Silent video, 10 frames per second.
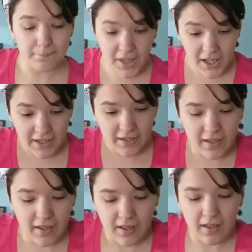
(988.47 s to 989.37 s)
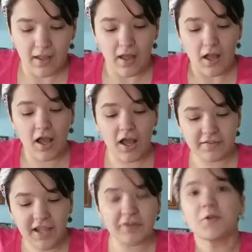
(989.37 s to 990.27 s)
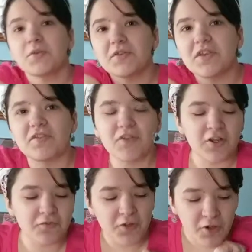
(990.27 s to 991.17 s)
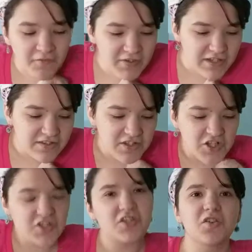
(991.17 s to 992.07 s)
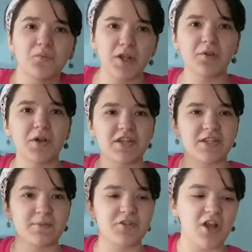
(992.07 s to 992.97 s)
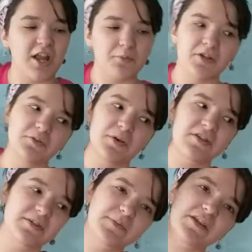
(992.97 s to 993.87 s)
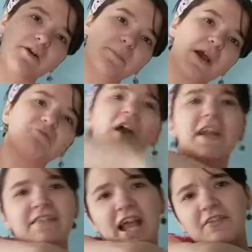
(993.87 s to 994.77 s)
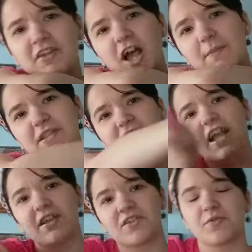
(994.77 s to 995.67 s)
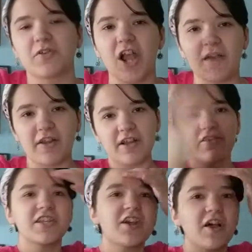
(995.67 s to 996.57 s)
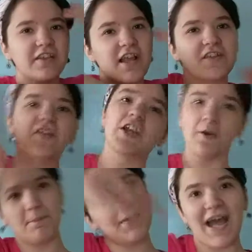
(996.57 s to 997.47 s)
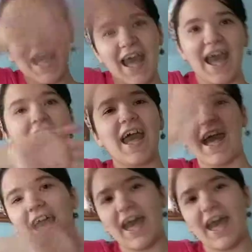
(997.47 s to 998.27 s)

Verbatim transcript: But uh, that wraps up this video. If you have any suggestions of what you want to see me try or what you want to see me talk about, write down in the comments, like and subscribe, and I'll see you all in the next video. Bye!